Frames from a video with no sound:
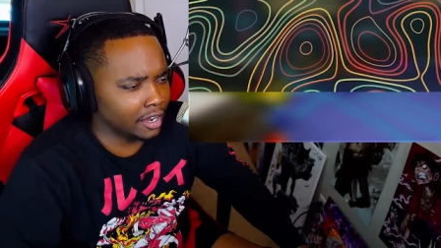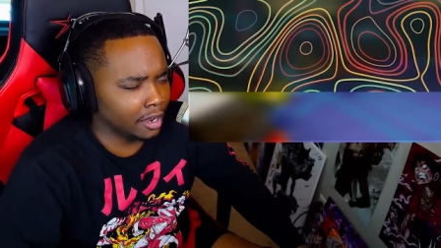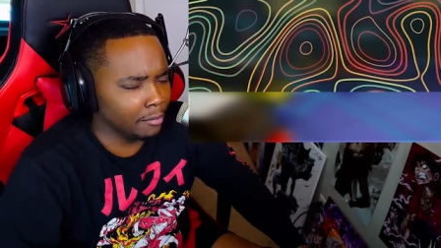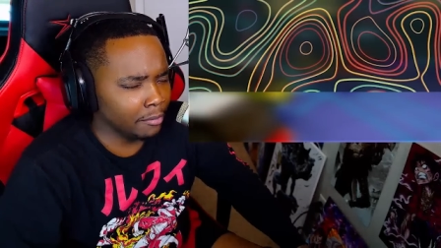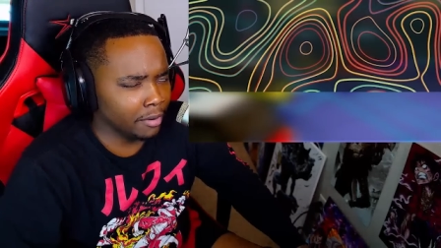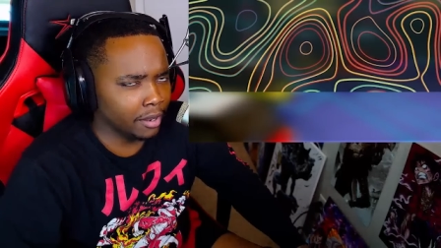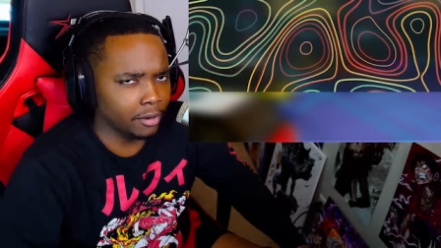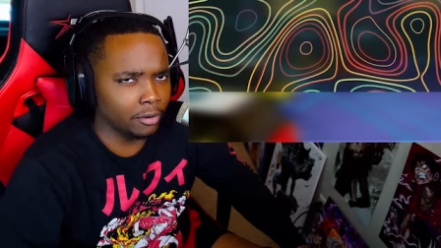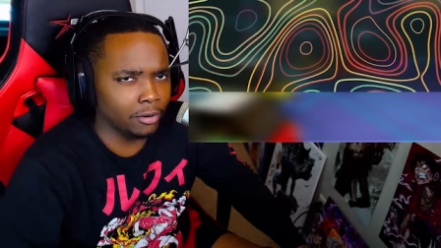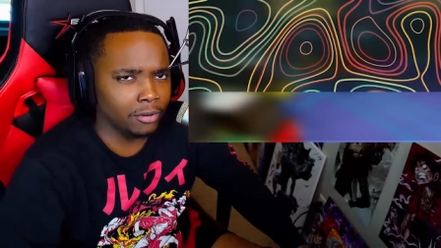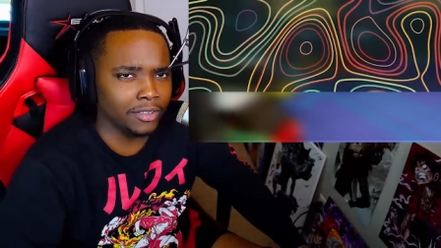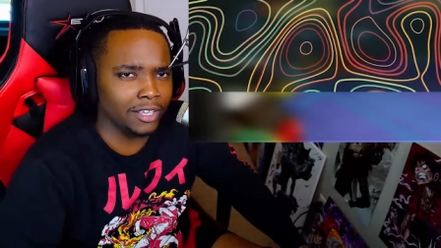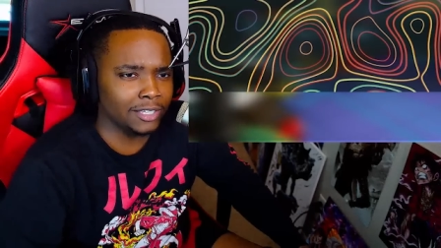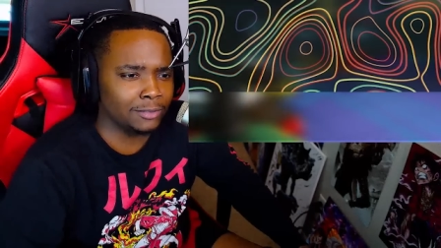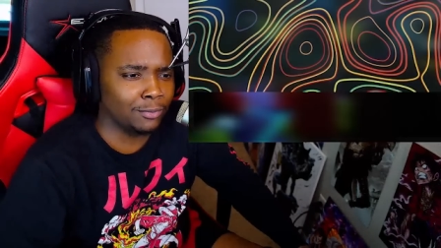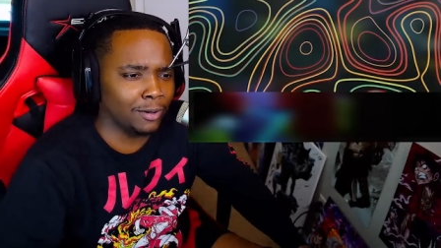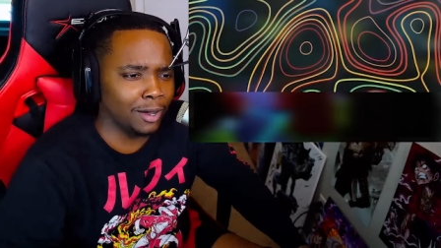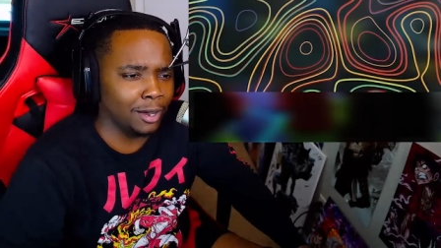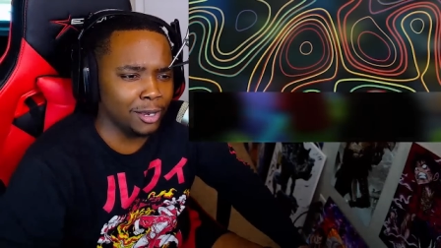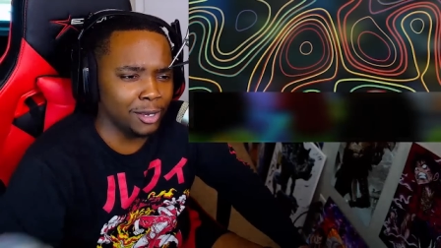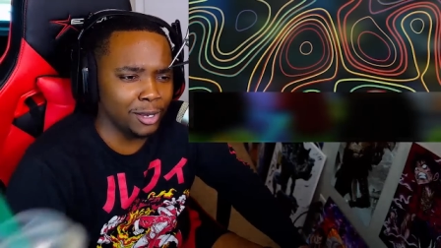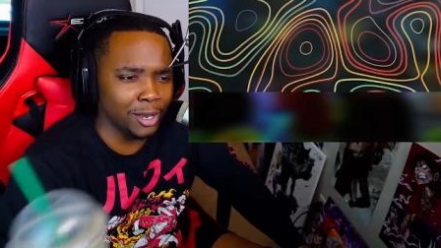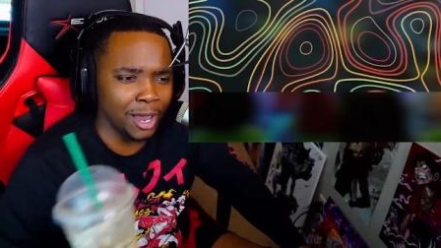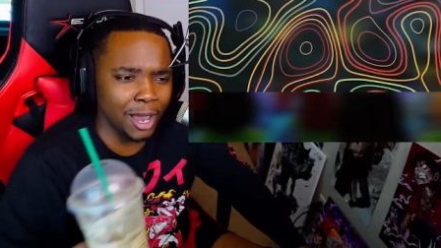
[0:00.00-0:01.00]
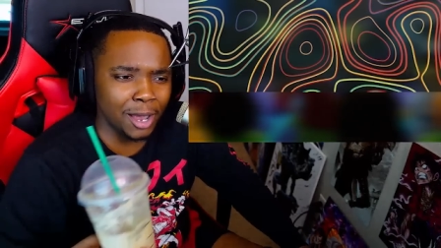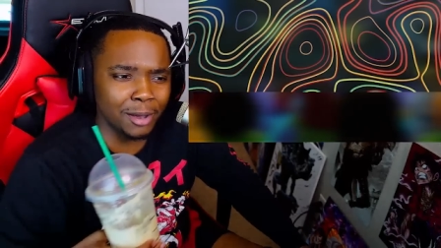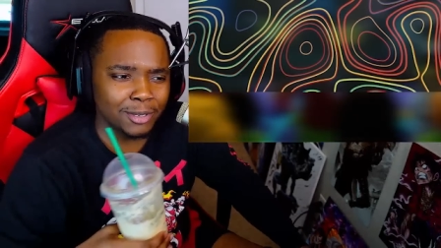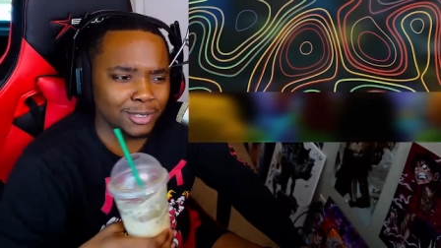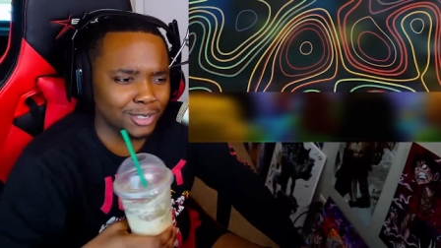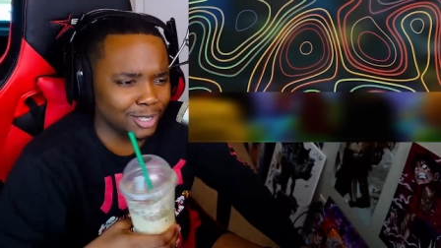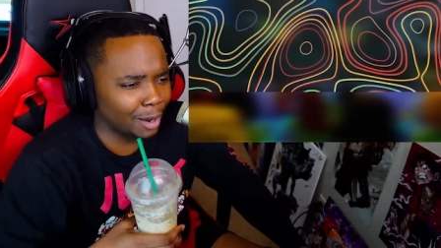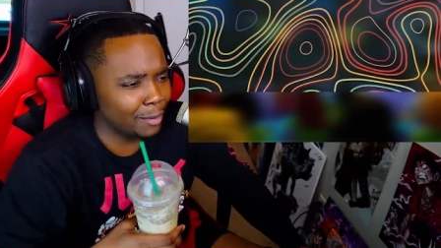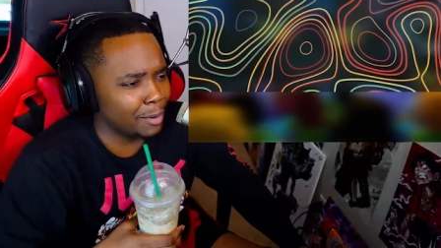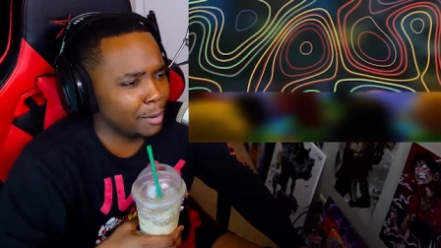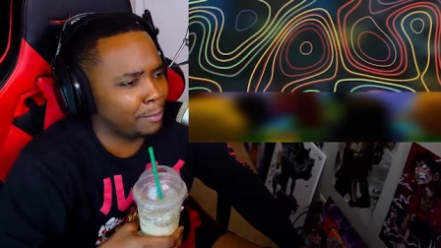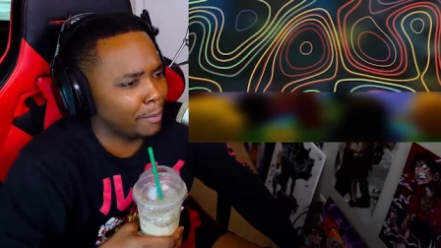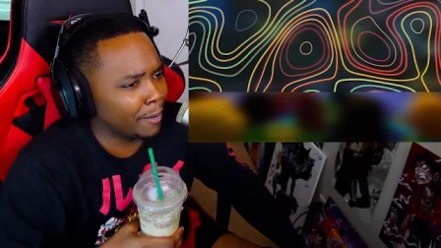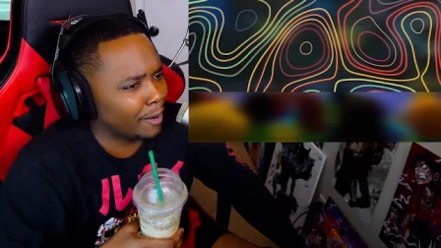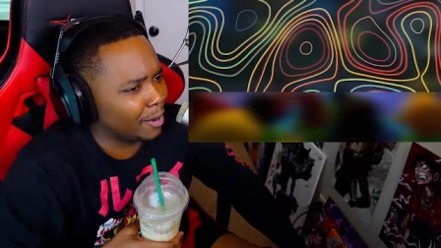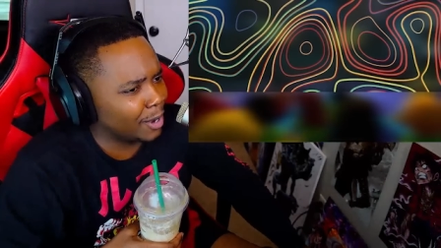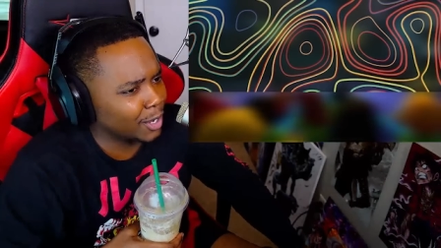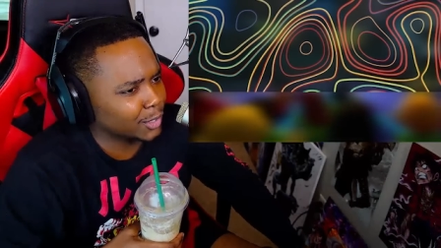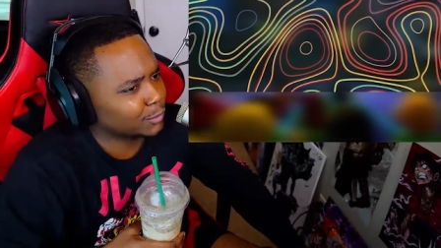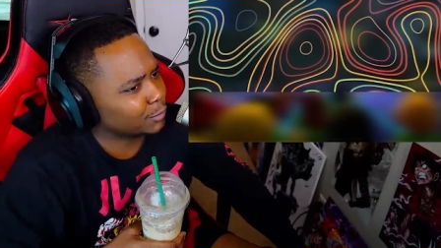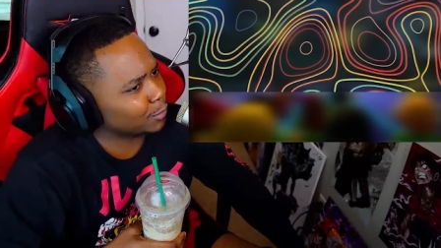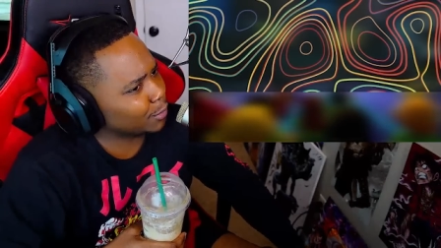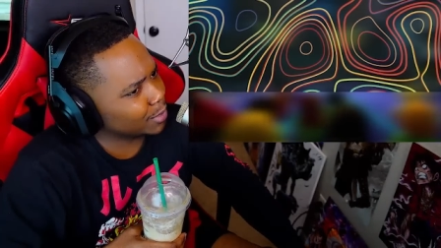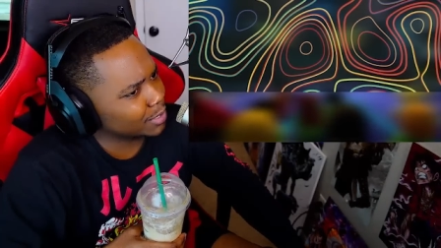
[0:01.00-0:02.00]
I'm like, that's why you saw me
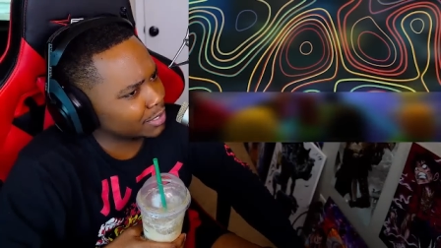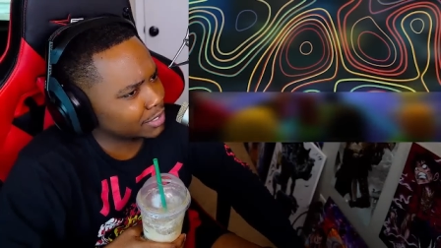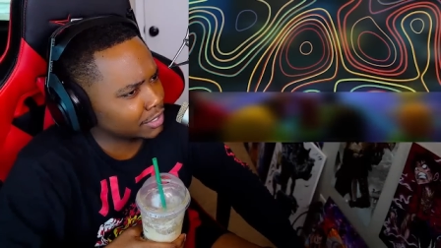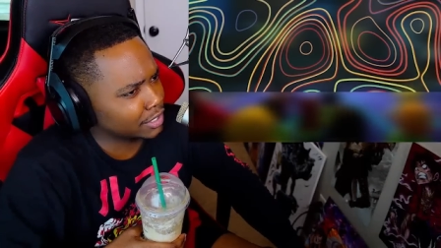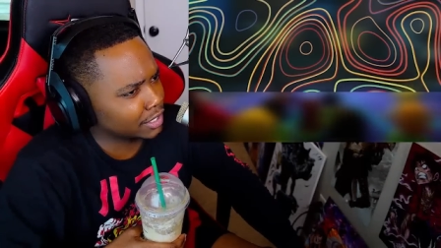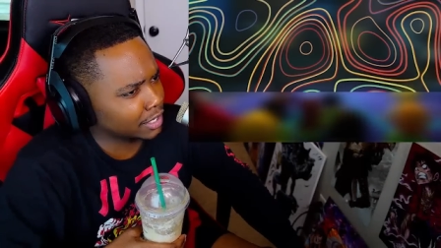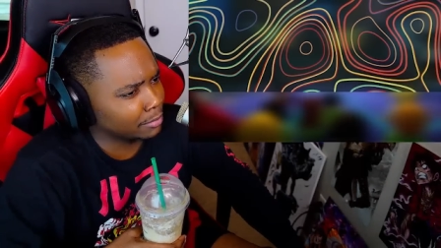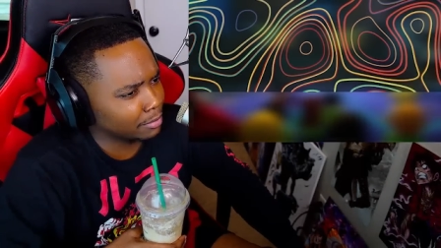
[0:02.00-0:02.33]
pause for a second.